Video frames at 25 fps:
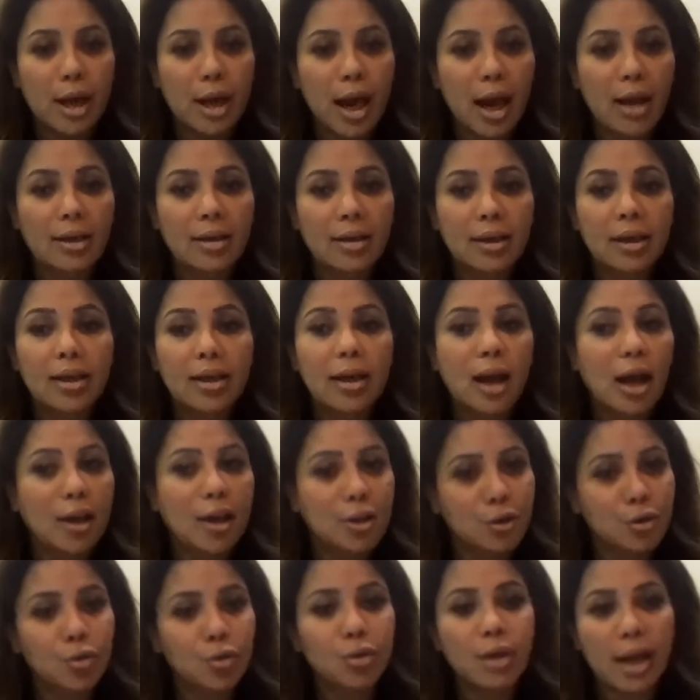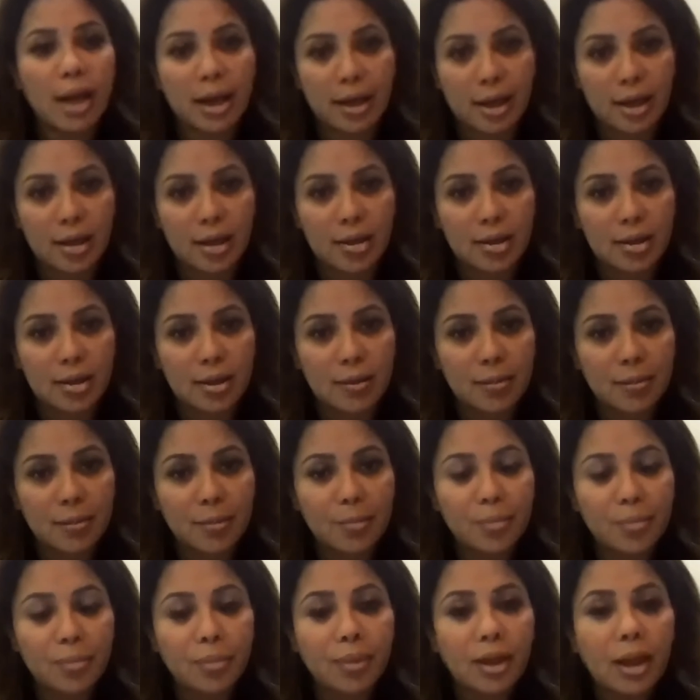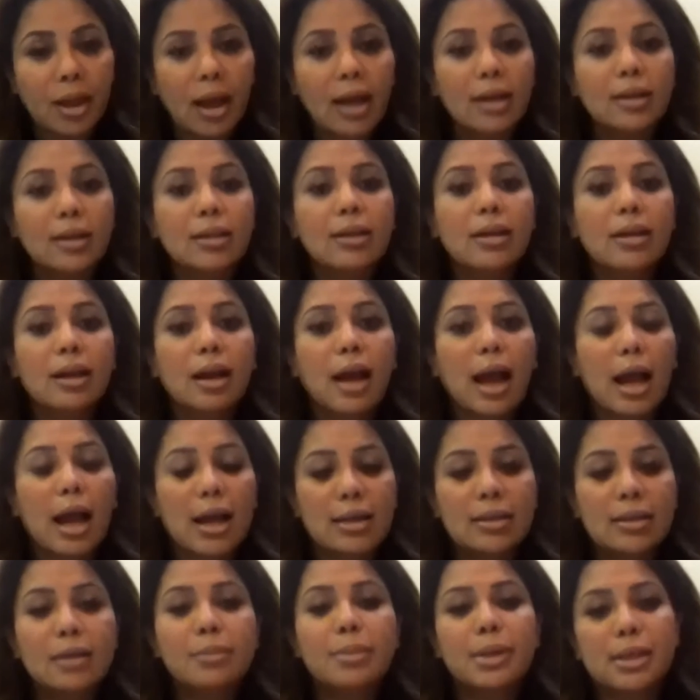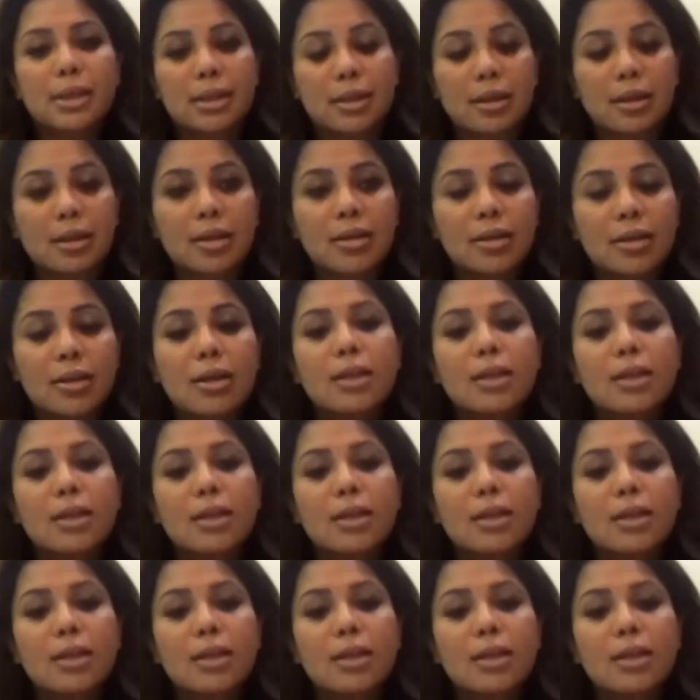at in last 2 decades. And as a business,